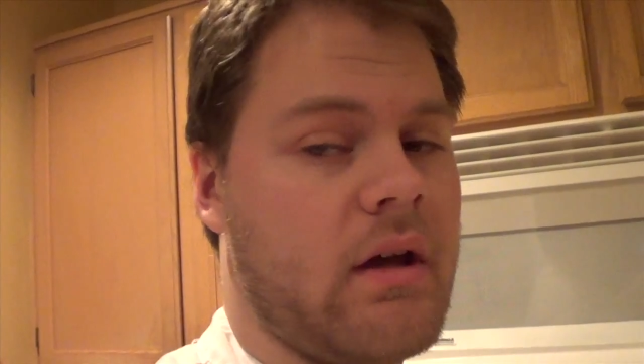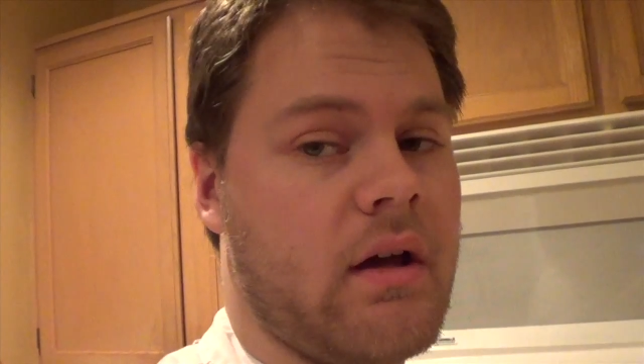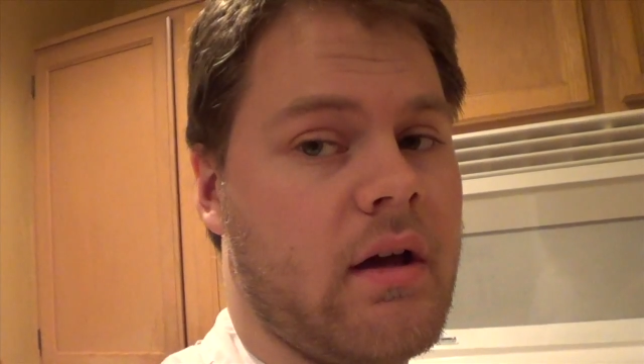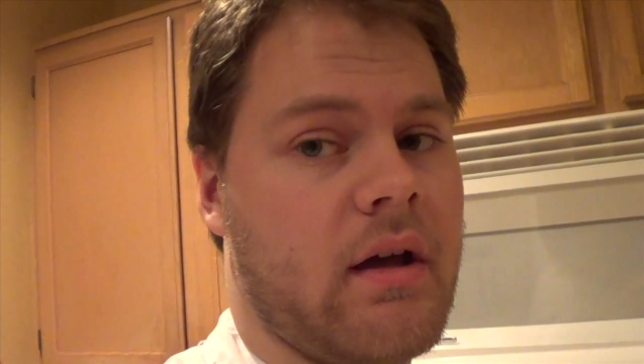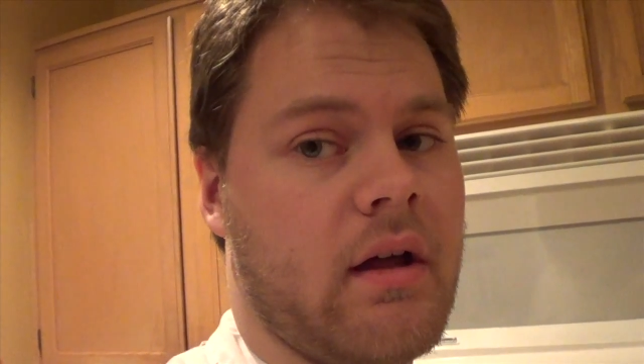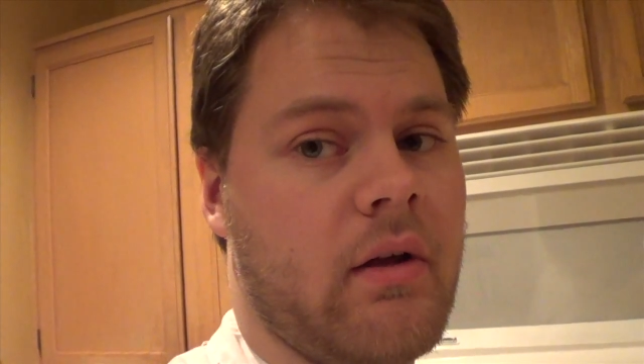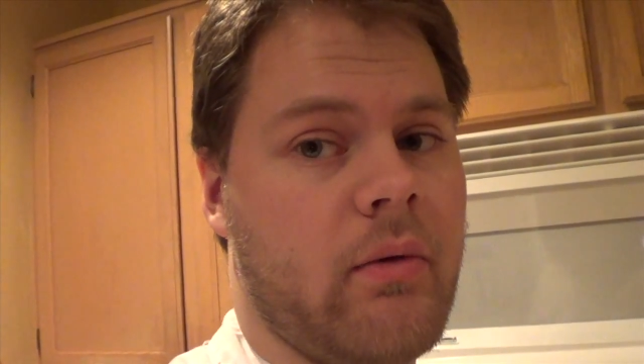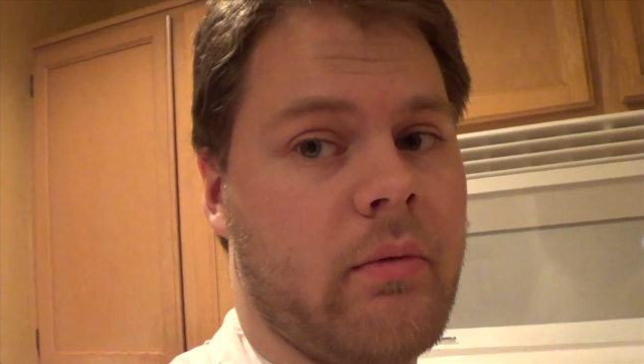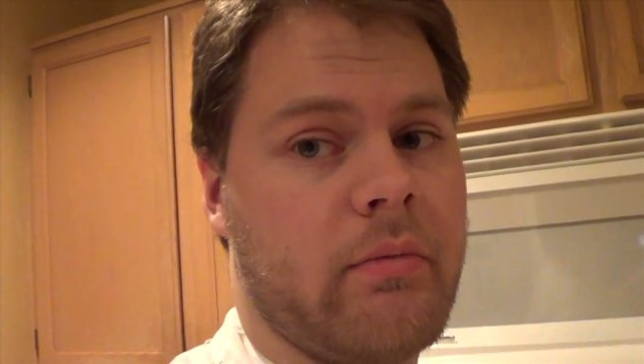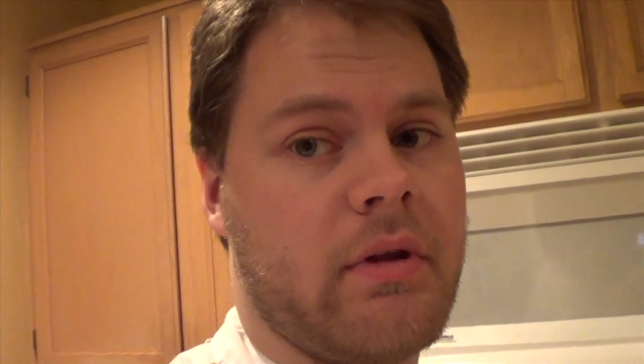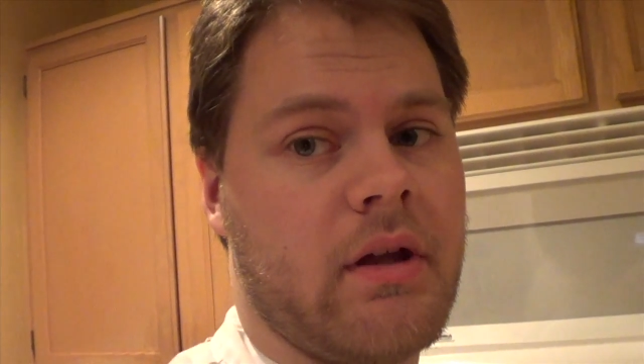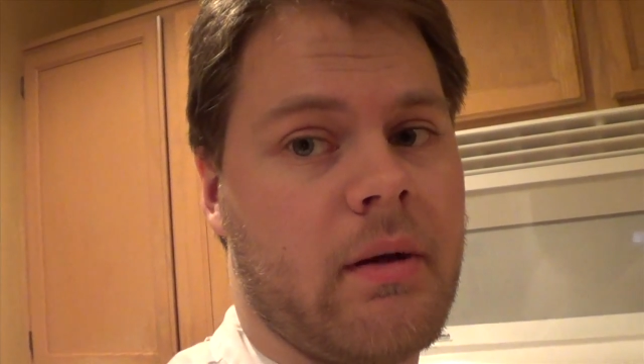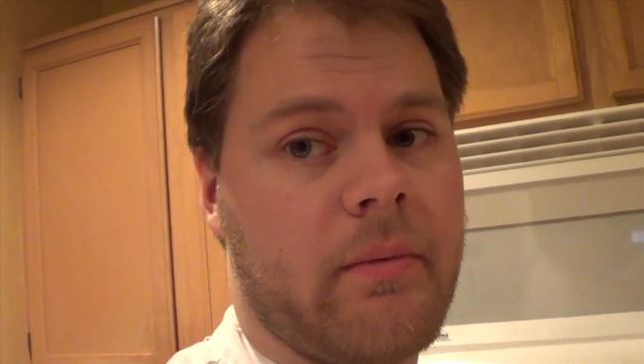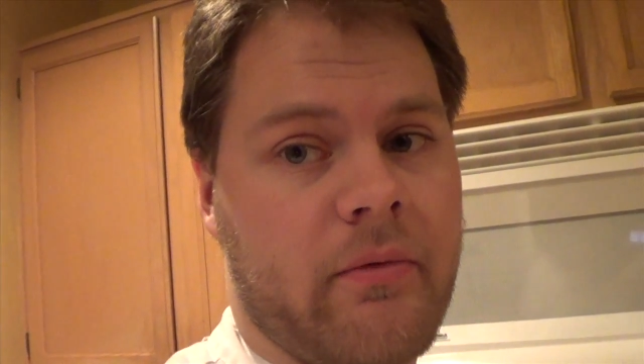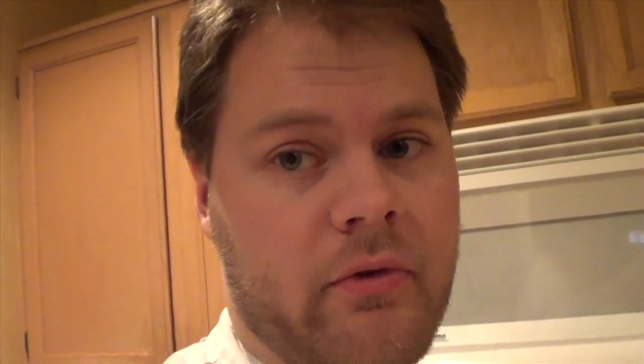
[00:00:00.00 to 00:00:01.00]
I will
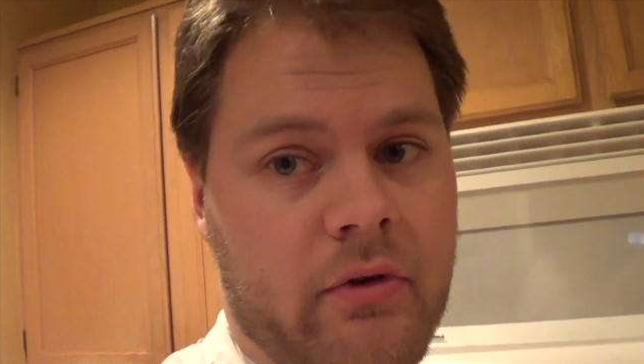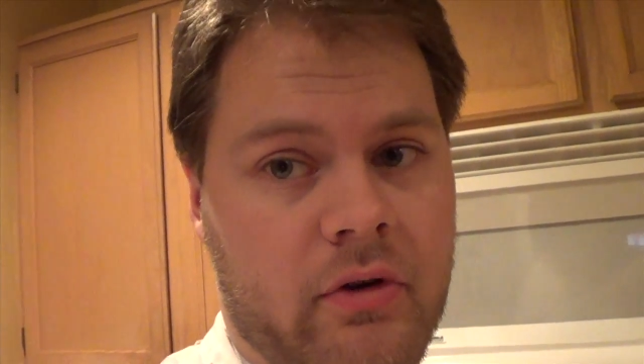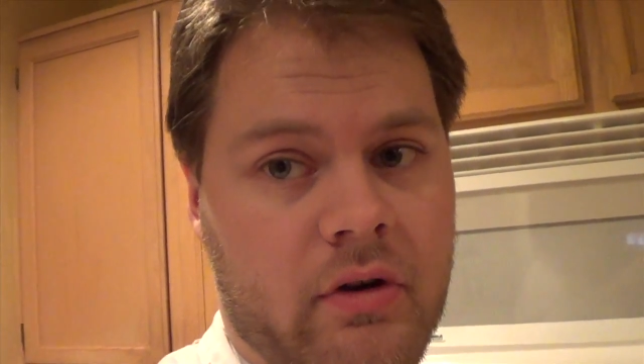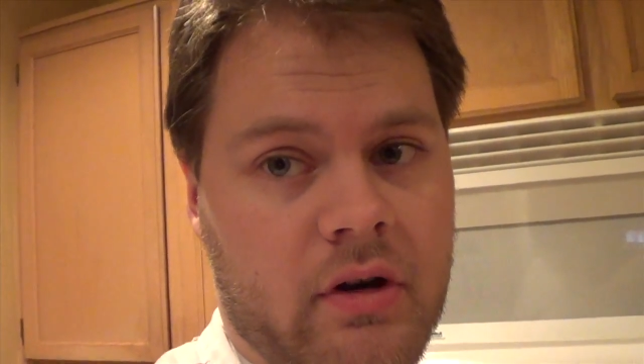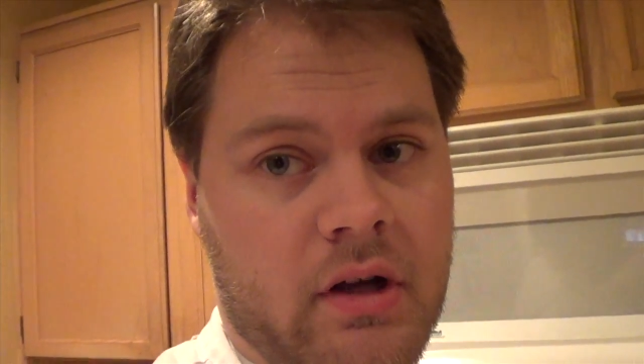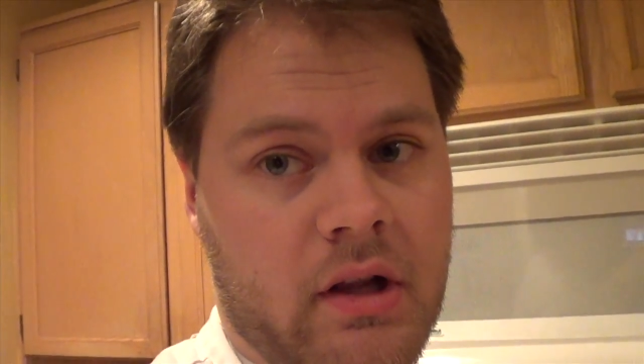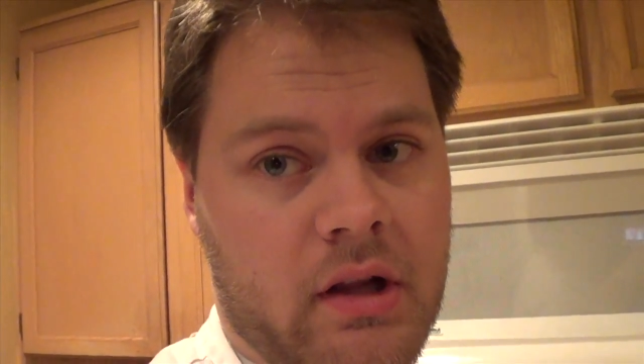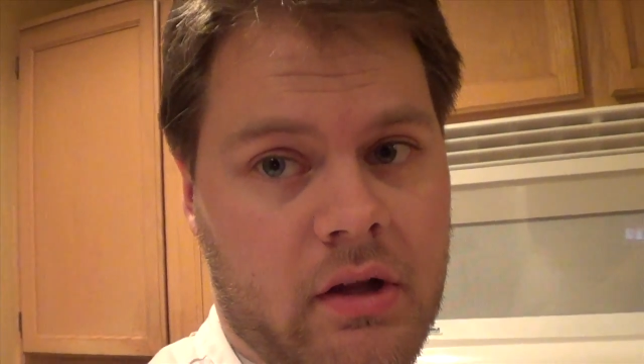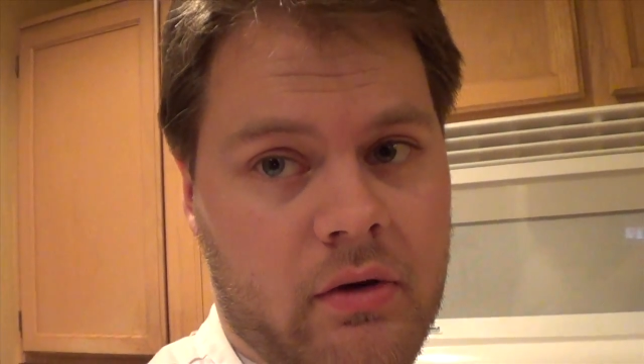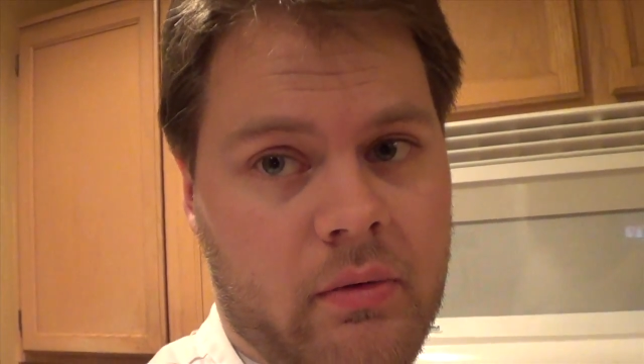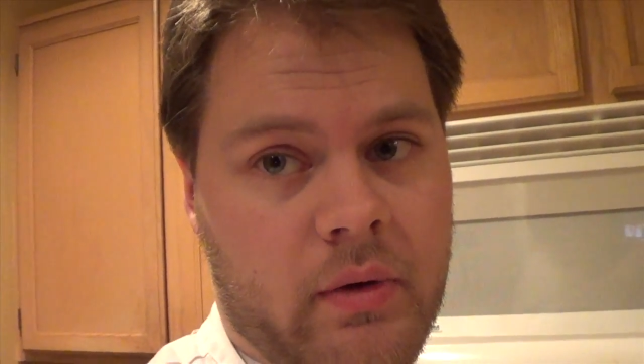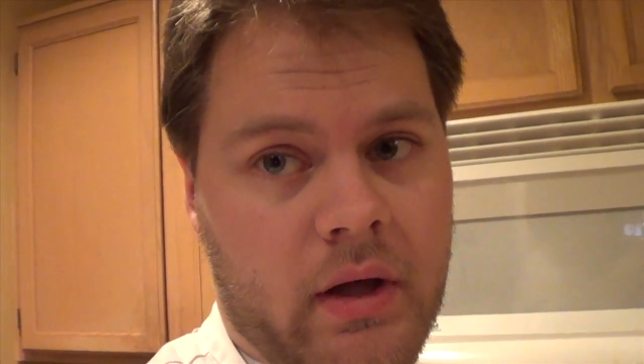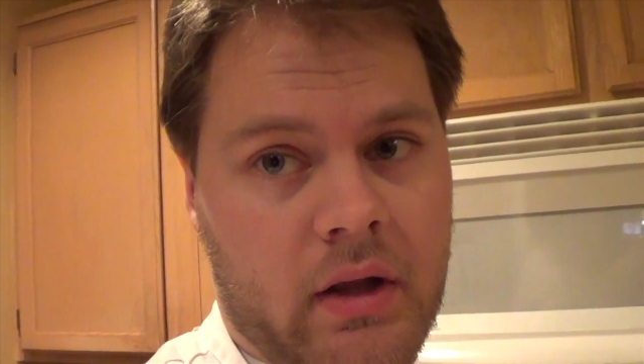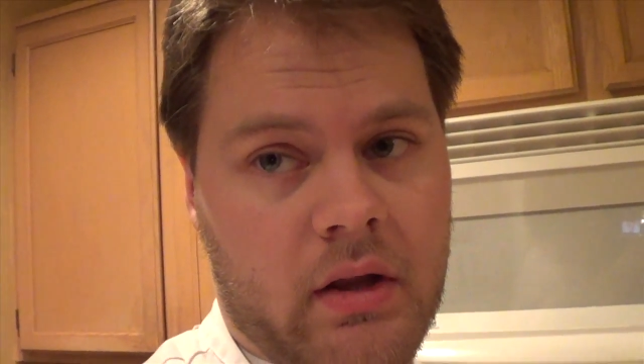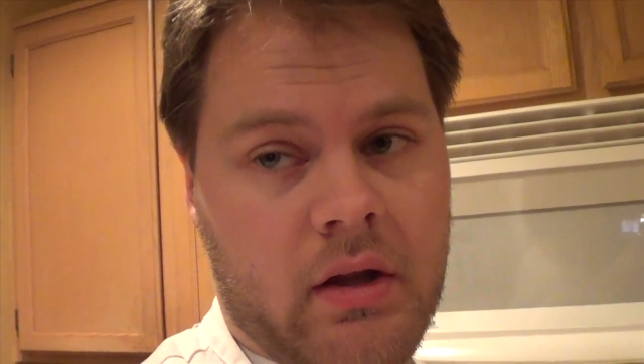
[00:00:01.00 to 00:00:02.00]
be up for a little
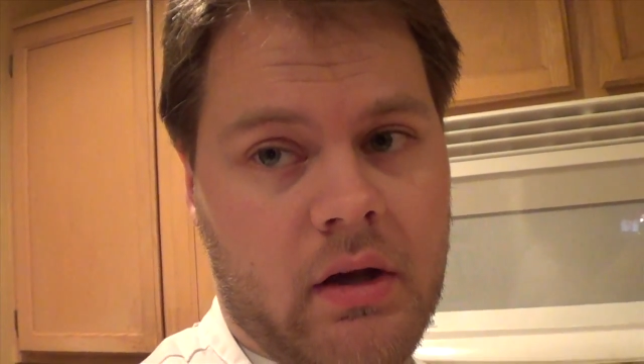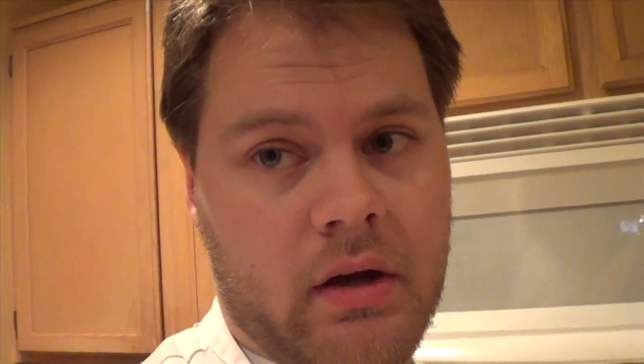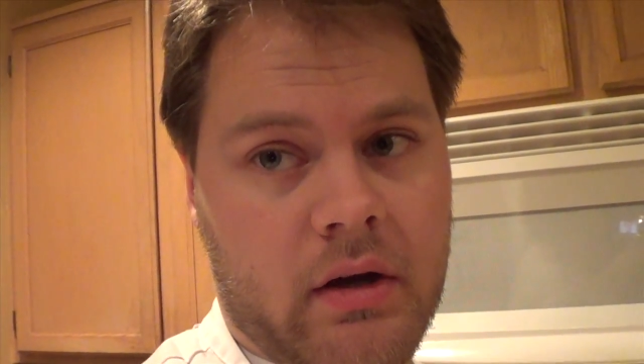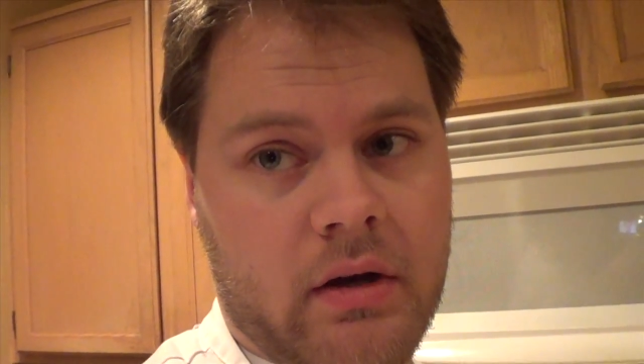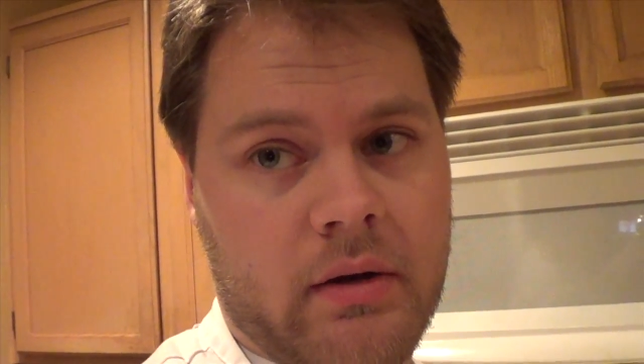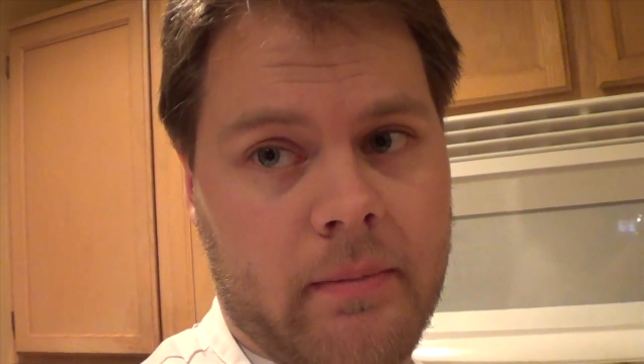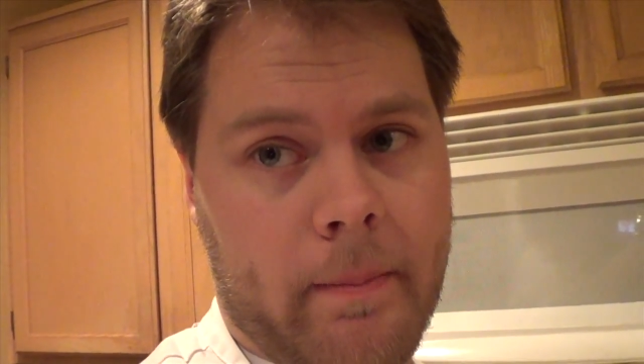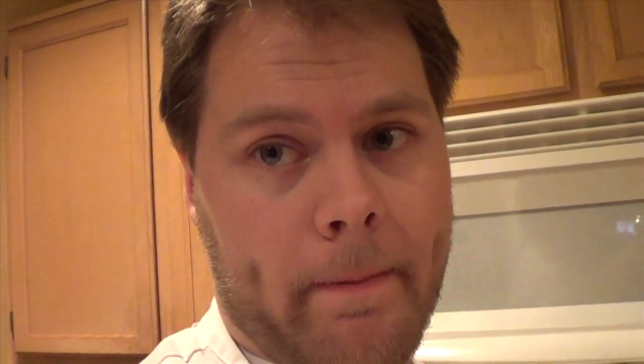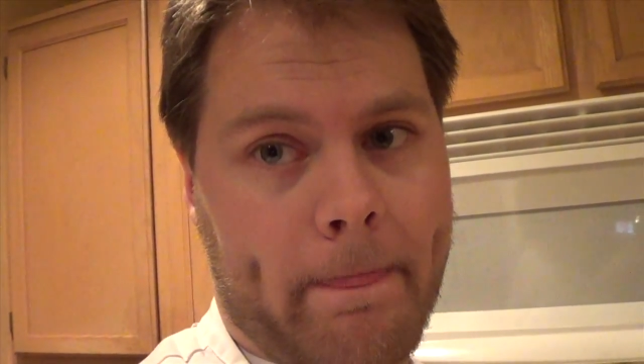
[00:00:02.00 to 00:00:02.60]
while longer.